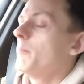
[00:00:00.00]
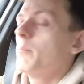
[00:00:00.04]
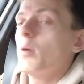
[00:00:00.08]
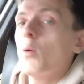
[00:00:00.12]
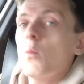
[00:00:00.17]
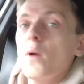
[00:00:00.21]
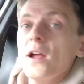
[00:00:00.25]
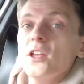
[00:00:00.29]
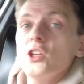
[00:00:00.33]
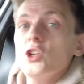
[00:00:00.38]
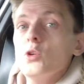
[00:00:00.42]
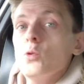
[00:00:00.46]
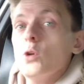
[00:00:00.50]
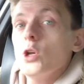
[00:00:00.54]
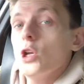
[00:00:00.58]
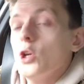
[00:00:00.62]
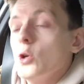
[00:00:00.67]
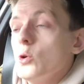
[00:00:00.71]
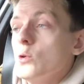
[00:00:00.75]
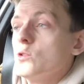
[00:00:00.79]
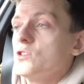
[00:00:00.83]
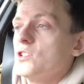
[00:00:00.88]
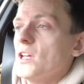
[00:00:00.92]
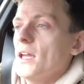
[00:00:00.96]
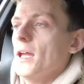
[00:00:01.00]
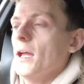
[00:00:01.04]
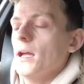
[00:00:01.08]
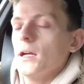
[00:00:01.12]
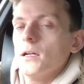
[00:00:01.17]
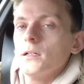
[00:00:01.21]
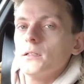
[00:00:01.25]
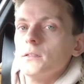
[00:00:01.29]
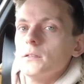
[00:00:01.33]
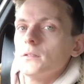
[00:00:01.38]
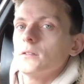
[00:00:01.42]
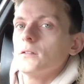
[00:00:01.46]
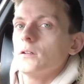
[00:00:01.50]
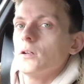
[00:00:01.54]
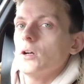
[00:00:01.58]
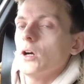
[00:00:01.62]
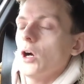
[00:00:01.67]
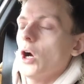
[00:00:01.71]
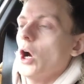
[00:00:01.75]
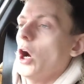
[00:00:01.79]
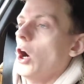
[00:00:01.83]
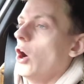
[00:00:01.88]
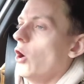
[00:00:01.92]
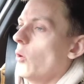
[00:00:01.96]
But when you lose it,
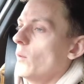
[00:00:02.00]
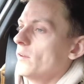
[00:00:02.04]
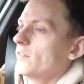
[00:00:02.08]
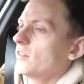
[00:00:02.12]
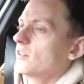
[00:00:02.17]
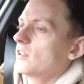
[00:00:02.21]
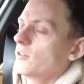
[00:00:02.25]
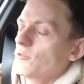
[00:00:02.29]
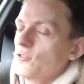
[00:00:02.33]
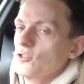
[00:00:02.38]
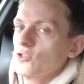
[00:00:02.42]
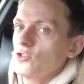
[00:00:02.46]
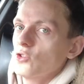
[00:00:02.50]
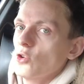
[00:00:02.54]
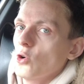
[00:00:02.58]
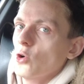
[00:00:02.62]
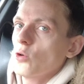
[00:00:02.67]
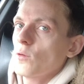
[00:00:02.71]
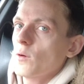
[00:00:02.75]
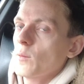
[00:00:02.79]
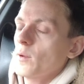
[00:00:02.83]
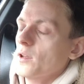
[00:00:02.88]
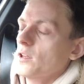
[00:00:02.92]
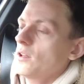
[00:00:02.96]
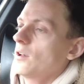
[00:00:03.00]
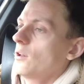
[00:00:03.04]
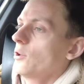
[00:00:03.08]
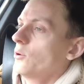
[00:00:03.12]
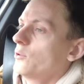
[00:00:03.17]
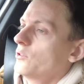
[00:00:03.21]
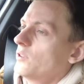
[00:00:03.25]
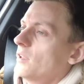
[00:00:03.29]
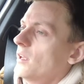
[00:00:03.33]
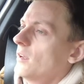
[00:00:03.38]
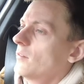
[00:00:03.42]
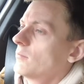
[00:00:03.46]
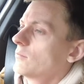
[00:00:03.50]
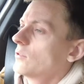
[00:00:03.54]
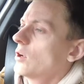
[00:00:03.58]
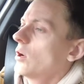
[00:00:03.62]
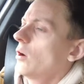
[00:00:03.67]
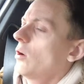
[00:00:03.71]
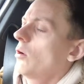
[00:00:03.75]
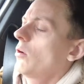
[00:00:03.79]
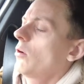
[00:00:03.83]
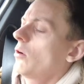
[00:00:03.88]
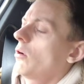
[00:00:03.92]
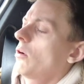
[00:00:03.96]
oh, it's a different story when you lose it.
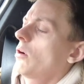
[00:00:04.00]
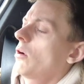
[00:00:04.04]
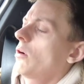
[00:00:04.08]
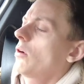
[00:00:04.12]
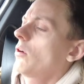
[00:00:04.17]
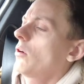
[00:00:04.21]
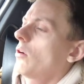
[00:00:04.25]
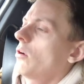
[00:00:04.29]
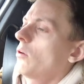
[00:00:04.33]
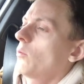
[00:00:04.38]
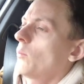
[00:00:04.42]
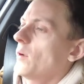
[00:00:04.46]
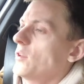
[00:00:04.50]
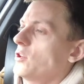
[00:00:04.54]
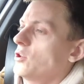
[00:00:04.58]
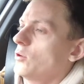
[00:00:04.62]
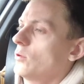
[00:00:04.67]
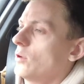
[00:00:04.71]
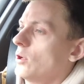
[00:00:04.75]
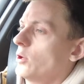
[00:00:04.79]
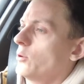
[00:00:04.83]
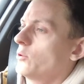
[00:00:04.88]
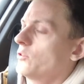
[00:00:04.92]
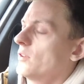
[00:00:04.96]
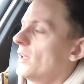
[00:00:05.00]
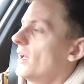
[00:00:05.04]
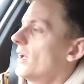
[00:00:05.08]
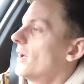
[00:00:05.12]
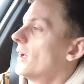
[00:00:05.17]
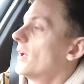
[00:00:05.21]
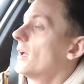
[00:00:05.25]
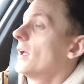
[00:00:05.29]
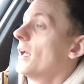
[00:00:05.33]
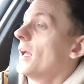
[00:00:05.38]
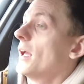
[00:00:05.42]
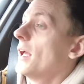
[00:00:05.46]
Oh, when you lose it.